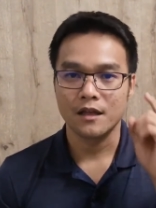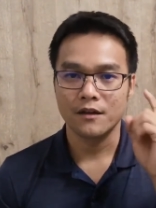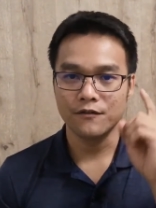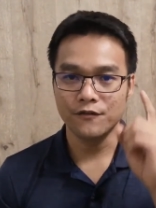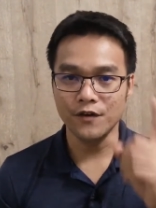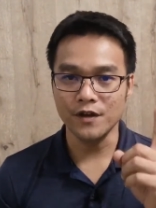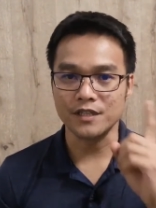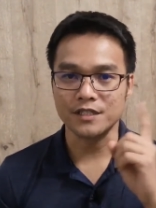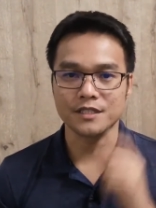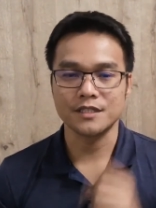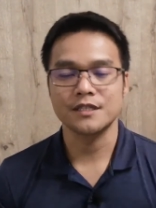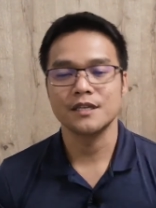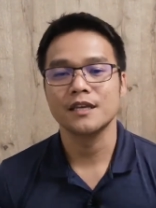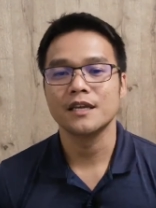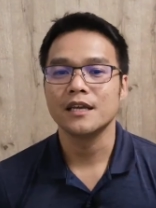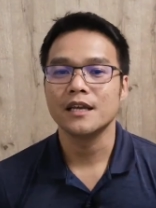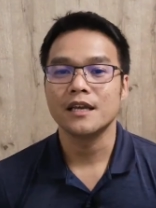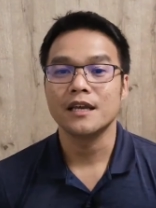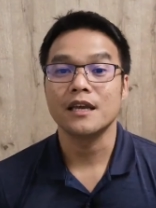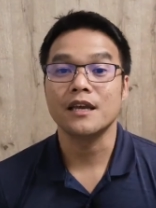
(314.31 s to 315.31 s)
First,
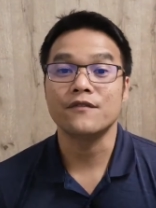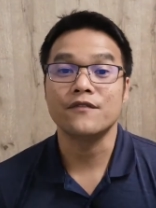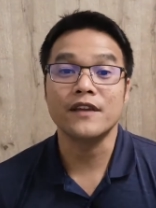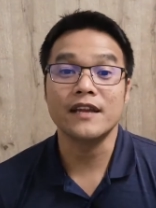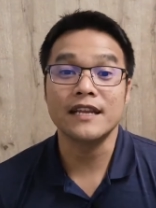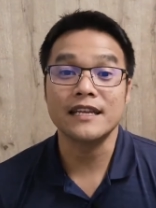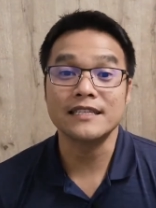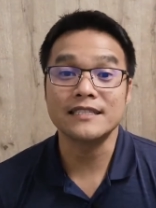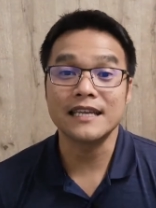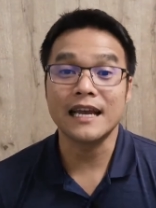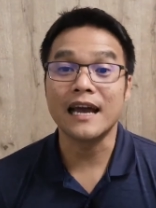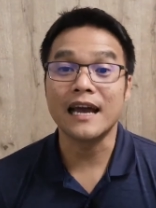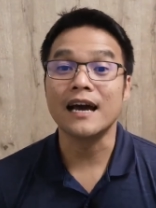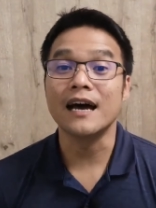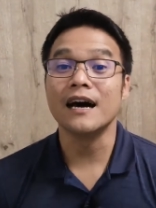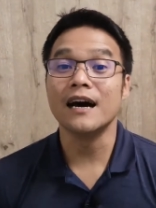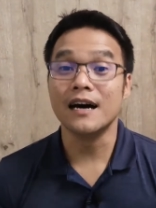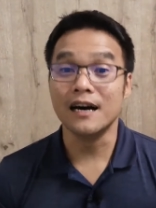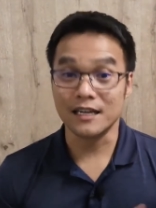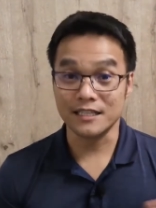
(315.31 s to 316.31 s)
if it is
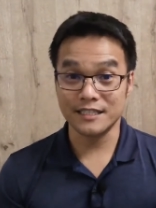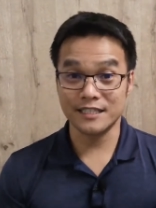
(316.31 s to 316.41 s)
a